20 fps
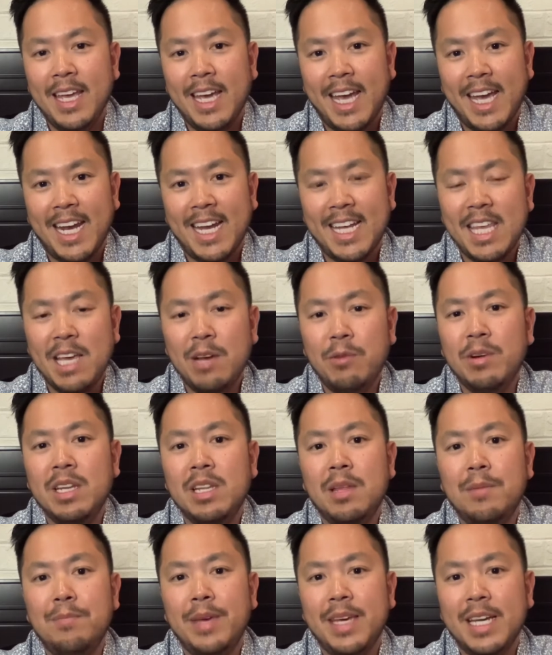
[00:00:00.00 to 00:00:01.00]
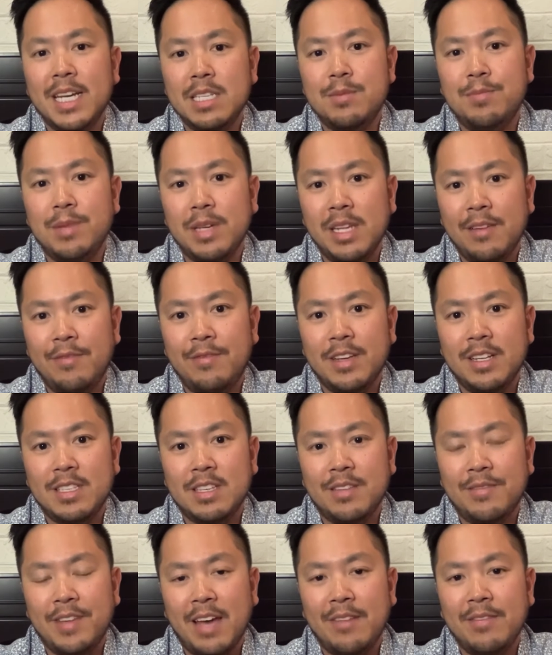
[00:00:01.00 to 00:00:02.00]
And I think one of the biggest benefits
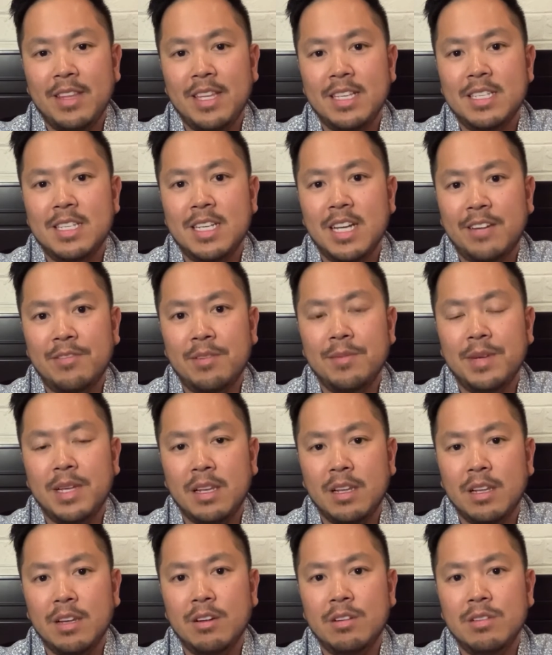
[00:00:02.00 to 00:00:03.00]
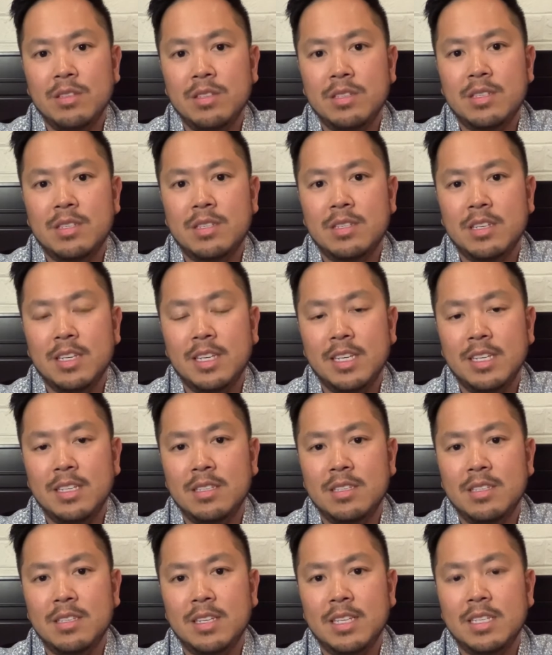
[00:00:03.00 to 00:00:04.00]
of having these government loans
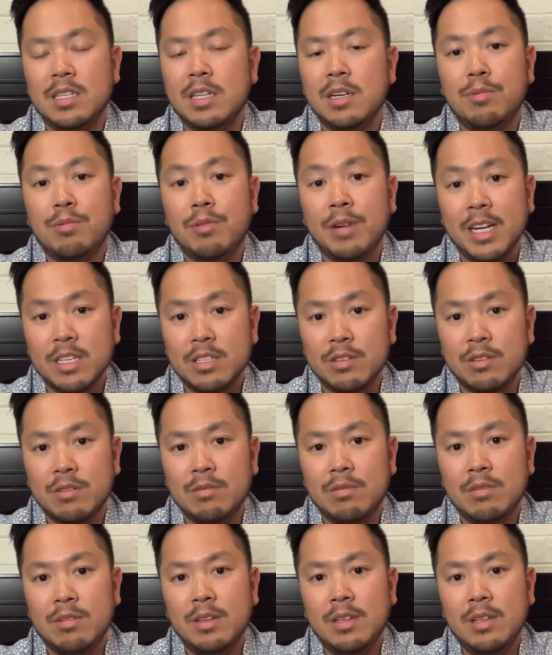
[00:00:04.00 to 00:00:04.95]
is their appraisal.